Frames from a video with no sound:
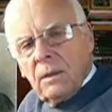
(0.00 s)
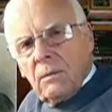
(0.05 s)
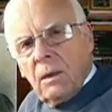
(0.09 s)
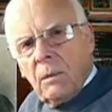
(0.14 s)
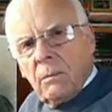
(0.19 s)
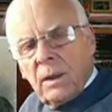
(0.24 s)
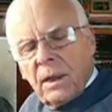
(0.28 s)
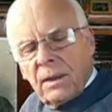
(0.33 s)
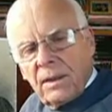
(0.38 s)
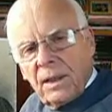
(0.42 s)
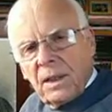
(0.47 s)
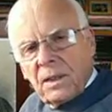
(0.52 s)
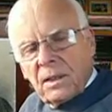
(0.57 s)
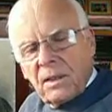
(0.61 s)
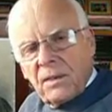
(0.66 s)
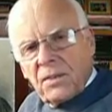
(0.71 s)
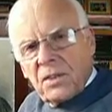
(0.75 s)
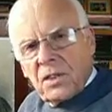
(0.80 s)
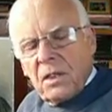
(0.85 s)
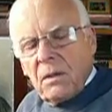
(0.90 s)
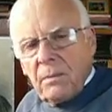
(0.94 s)
When one thinks
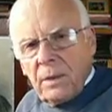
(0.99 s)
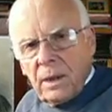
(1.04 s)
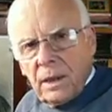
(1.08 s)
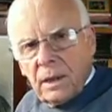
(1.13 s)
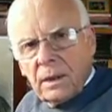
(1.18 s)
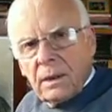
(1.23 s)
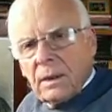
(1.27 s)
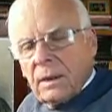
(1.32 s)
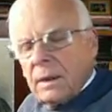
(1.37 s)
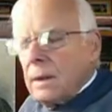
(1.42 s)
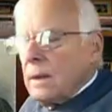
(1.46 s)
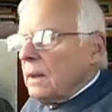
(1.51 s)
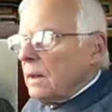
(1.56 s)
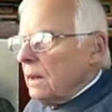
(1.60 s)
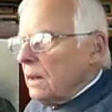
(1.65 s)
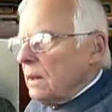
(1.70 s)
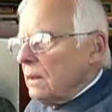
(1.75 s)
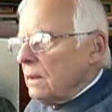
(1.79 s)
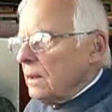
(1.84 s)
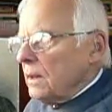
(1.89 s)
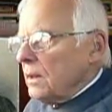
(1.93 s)
of Simeon
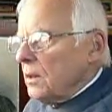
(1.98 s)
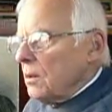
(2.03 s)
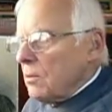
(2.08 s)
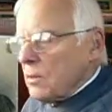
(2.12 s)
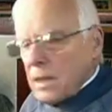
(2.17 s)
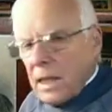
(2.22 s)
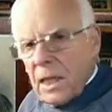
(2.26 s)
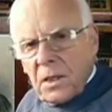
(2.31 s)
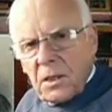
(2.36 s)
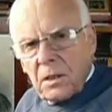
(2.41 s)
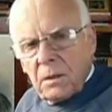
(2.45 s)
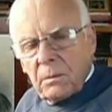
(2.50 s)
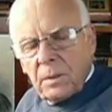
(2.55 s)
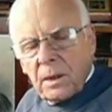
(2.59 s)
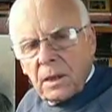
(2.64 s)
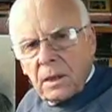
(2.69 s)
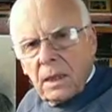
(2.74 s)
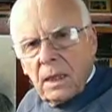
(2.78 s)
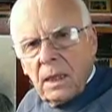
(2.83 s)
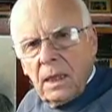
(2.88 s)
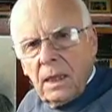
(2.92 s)
in the New
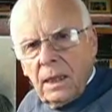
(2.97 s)
Testament,